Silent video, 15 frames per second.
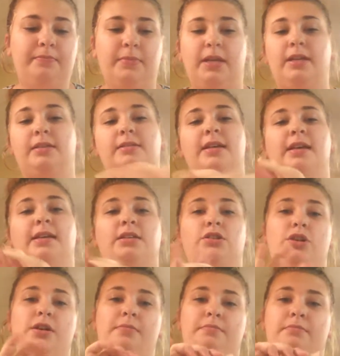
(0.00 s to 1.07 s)
And second
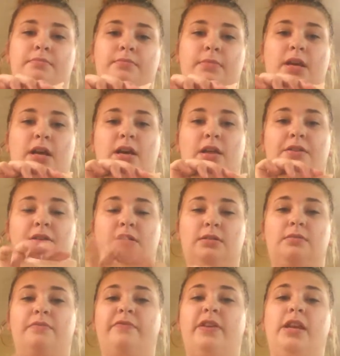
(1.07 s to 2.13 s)
strip,
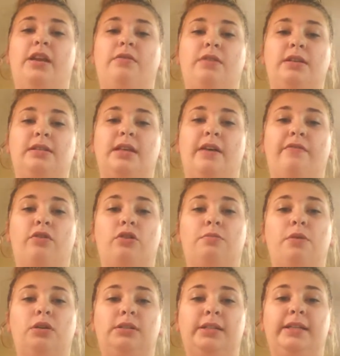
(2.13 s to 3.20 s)
this video does have girl
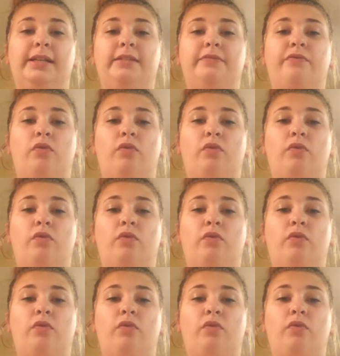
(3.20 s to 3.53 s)
parts in it.